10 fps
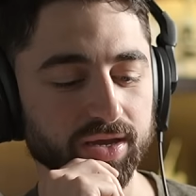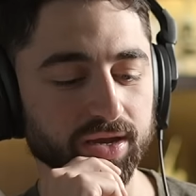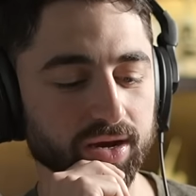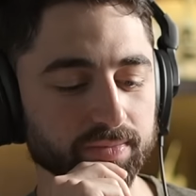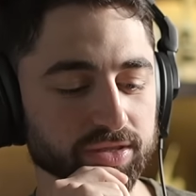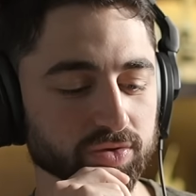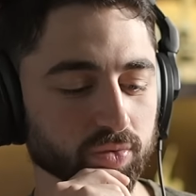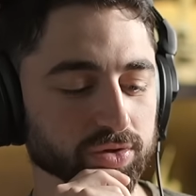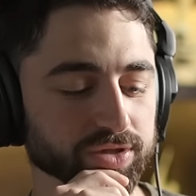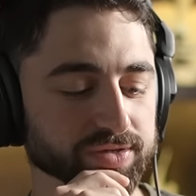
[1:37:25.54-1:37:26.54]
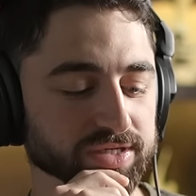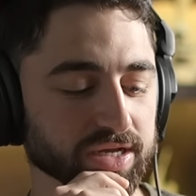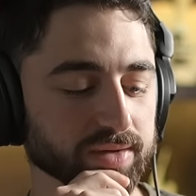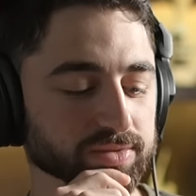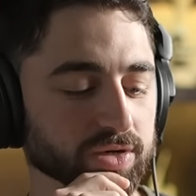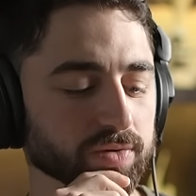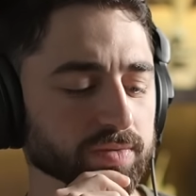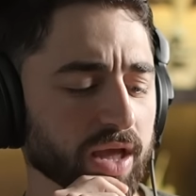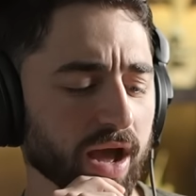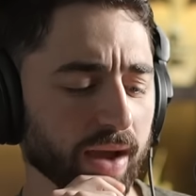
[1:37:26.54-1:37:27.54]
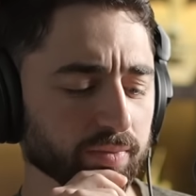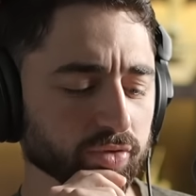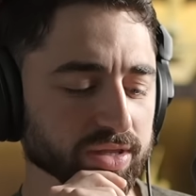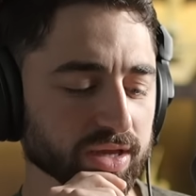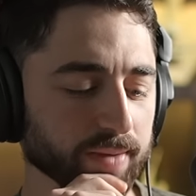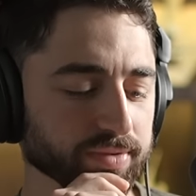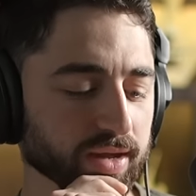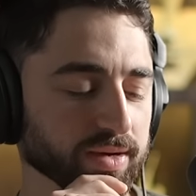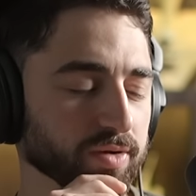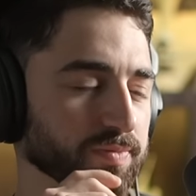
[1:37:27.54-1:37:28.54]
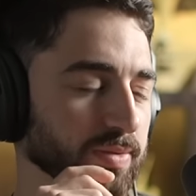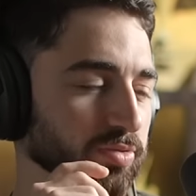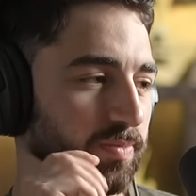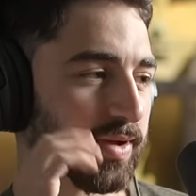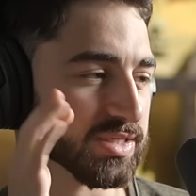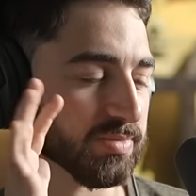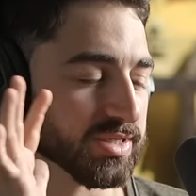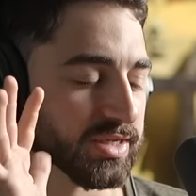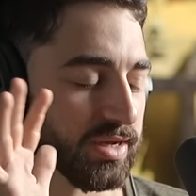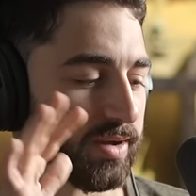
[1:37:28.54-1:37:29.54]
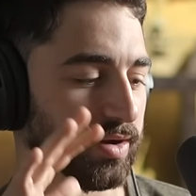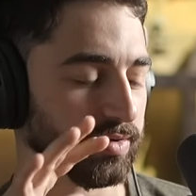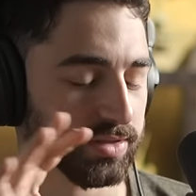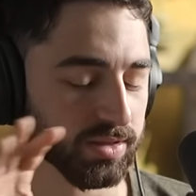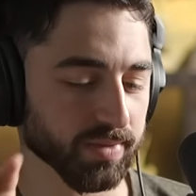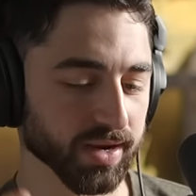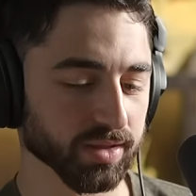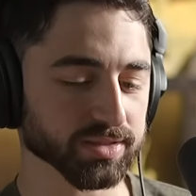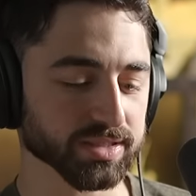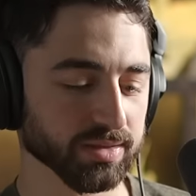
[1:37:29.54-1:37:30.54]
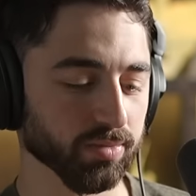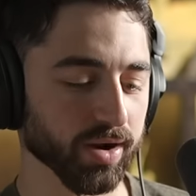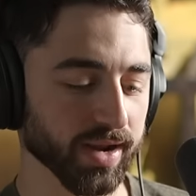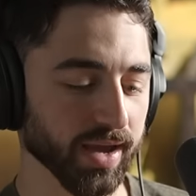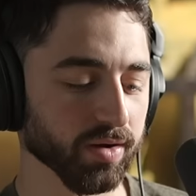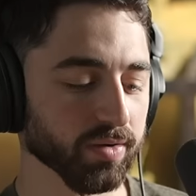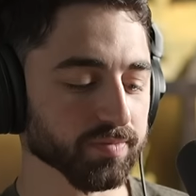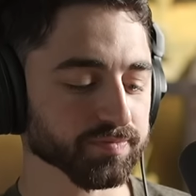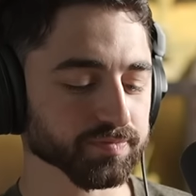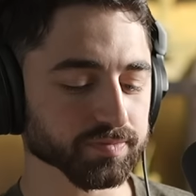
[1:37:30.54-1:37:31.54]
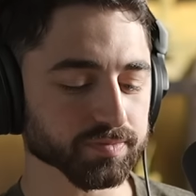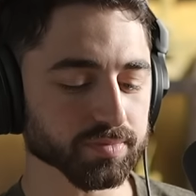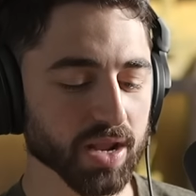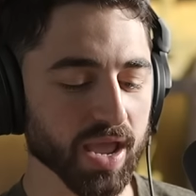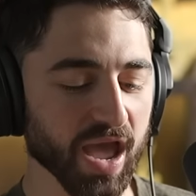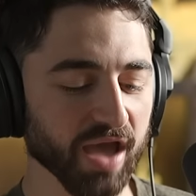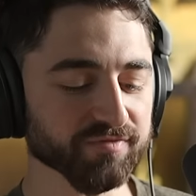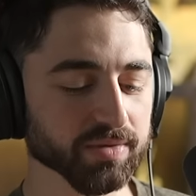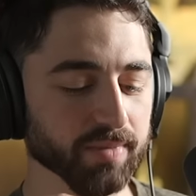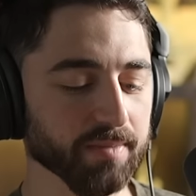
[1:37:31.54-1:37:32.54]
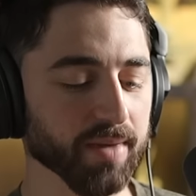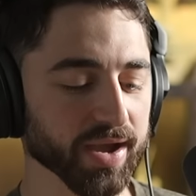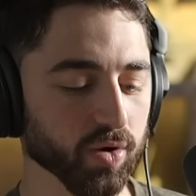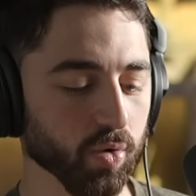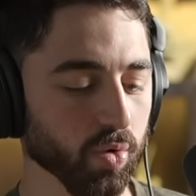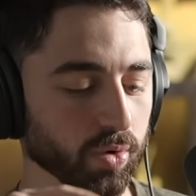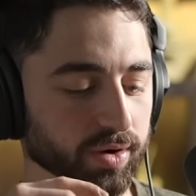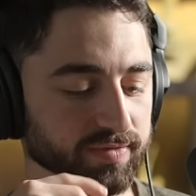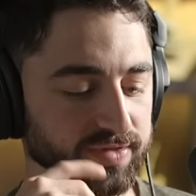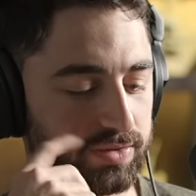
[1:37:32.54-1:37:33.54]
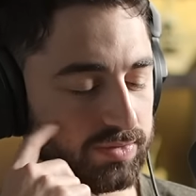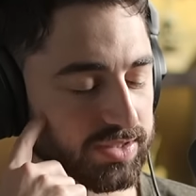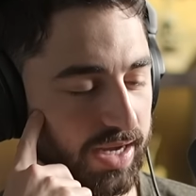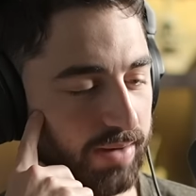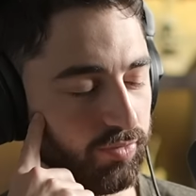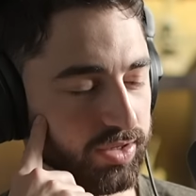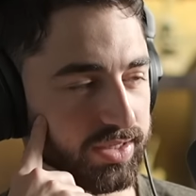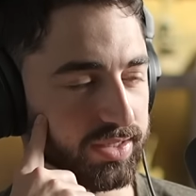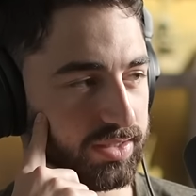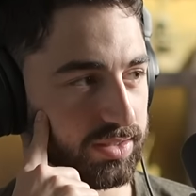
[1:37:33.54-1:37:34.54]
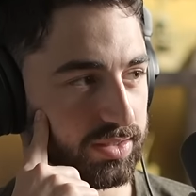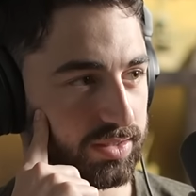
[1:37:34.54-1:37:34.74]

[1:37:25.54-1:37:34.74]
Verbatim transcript: um, in the world at this time. So I'm really up. I know people are pessimistic about the medical system right now. Having met my cohort of students, I'm really,